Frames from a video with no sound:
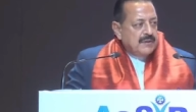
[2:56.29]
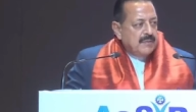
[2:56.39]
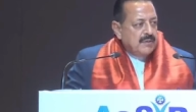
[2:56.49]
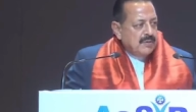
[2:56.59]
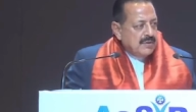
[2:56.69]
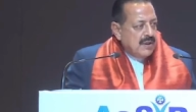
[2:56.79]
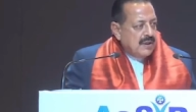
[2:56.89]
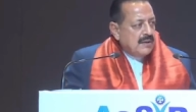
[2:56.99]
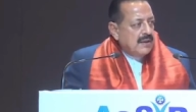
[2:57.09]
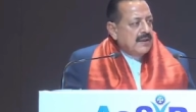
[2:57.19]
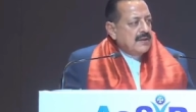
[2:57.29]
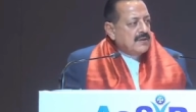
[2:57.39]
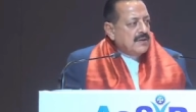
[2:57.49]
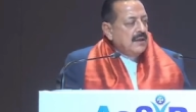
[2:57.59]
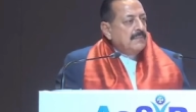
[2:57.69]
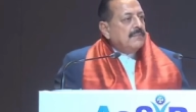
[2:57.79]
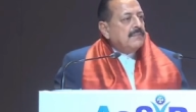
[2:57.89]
Manoj Dhar and his team.